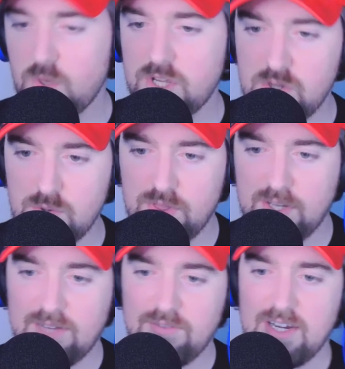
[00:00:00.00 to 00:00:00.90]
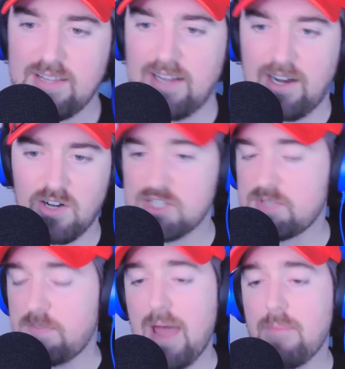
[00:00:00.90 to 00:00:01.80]
you think of it in there, and
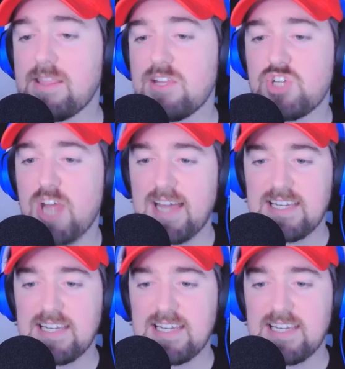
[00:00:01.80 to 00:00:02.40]
spam it in the chat.